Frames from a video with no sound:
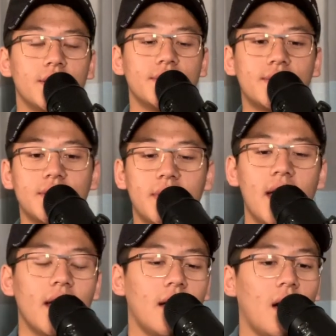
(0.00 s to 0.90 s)
So
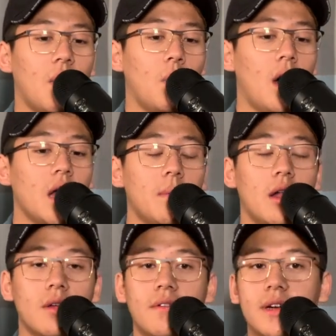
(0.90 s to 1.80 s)
yeah, welcome
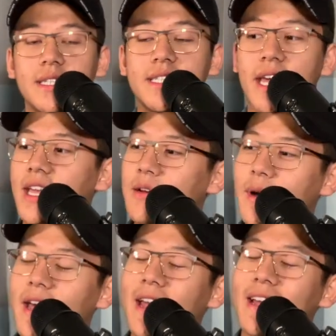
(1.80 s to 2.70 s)
Oliver, take it
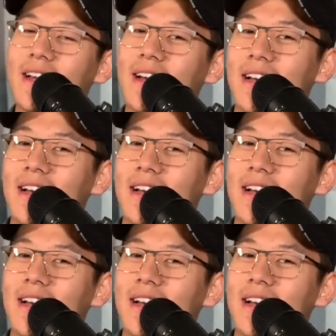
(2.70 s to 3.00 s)
away.